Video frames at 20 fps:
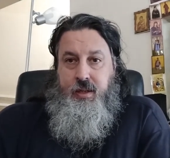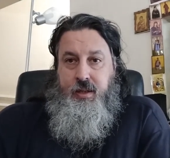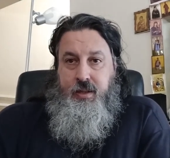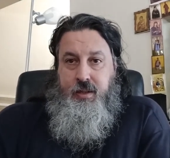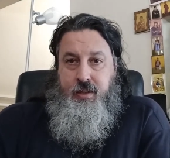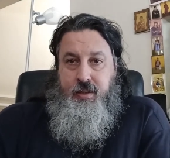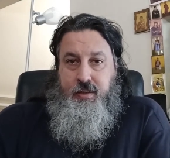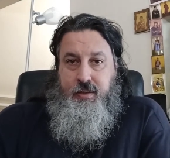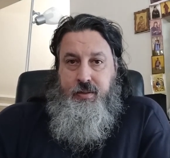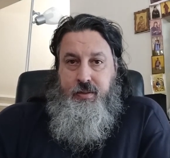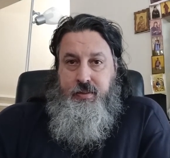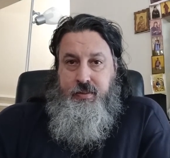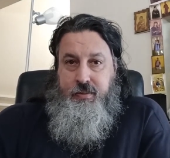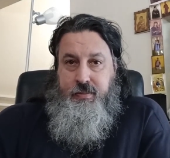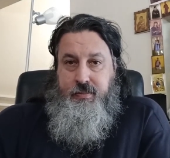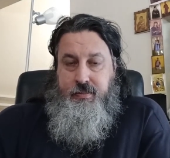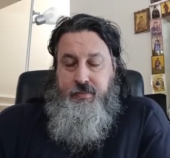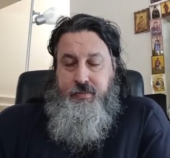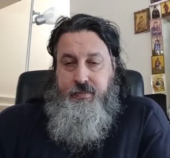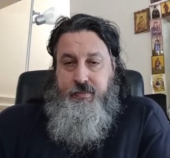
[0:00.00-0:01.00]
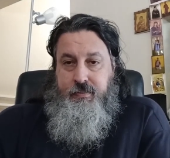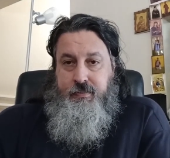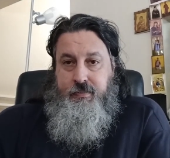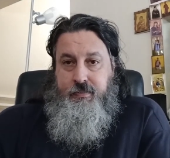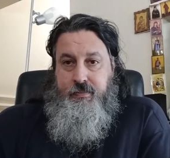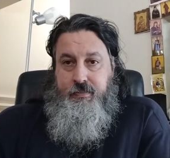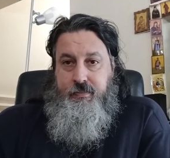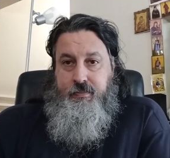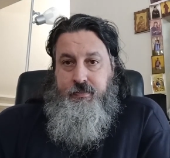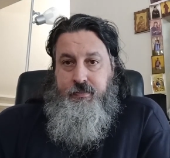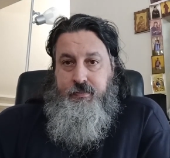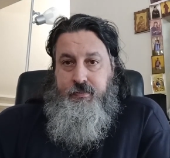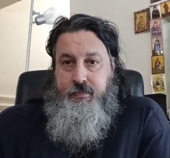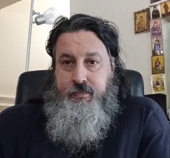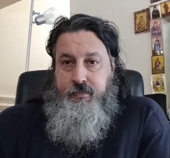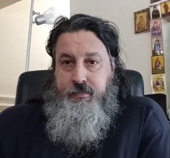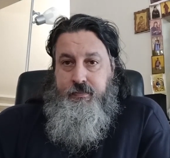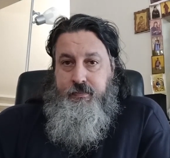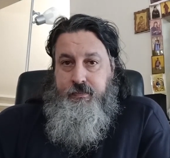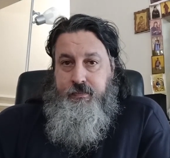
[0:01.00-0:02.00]

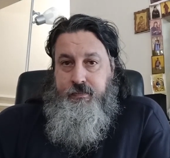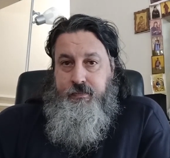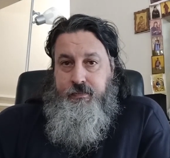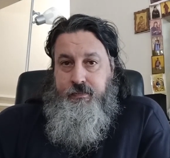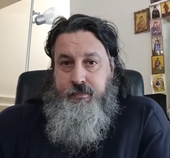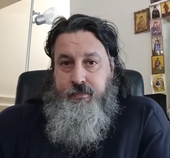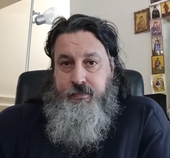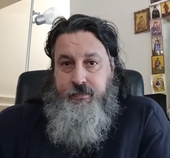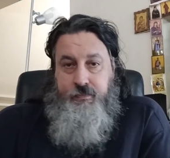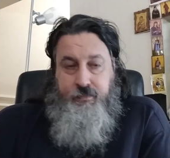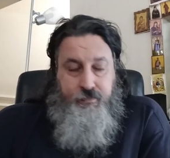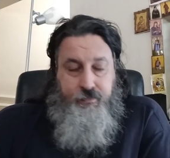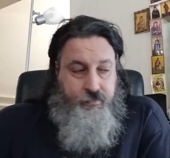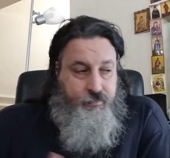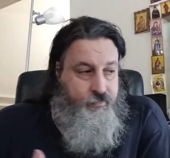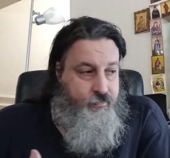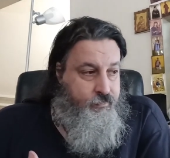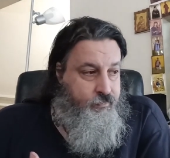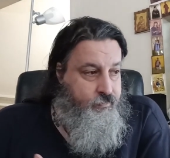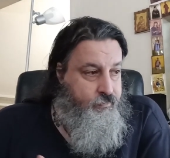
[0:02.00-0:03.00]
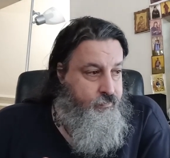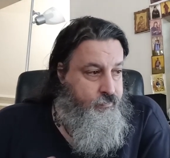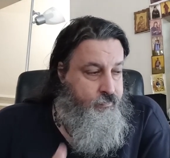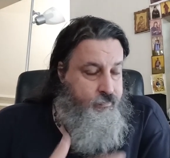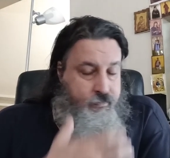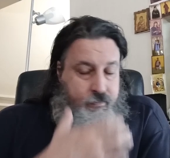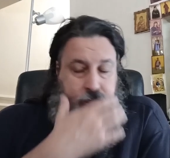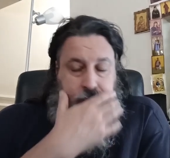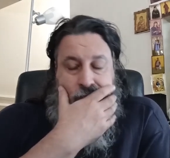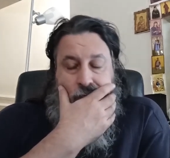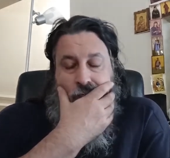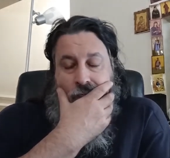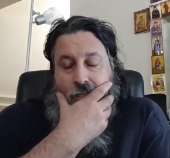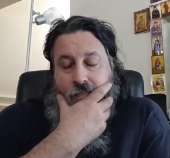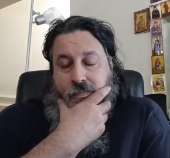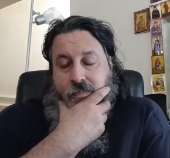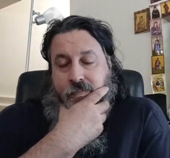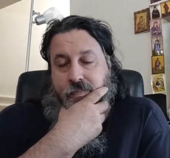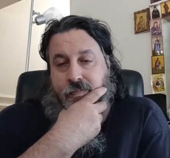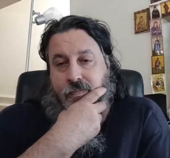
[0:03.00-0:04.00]

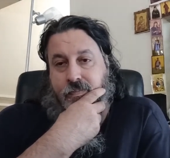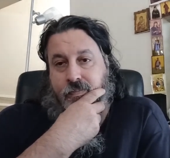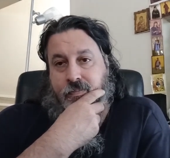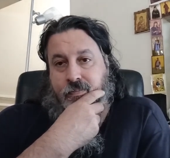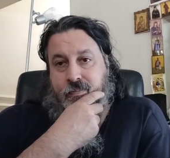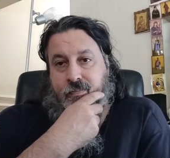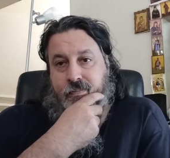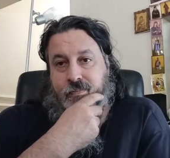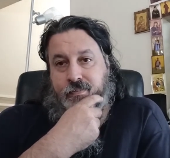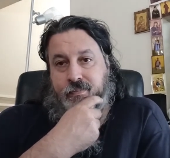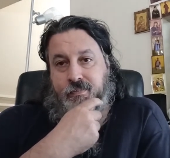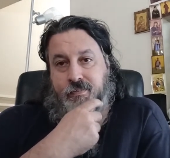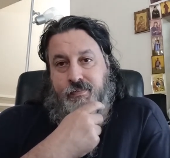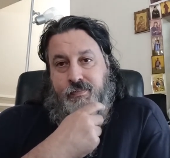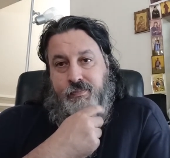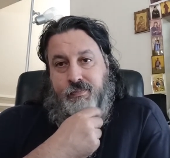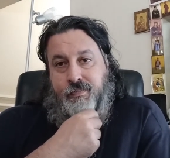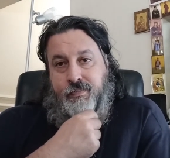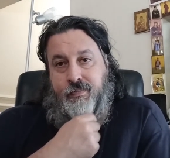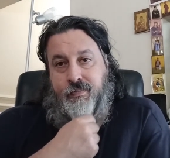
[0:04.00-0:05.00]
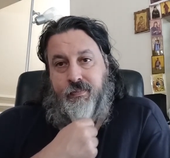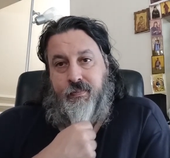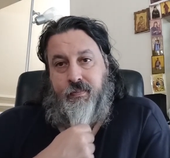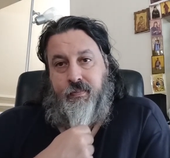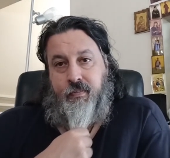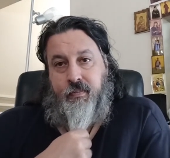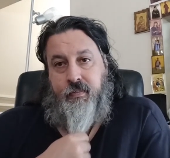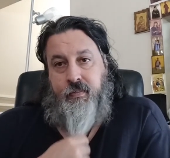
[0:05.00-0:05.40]
(silence)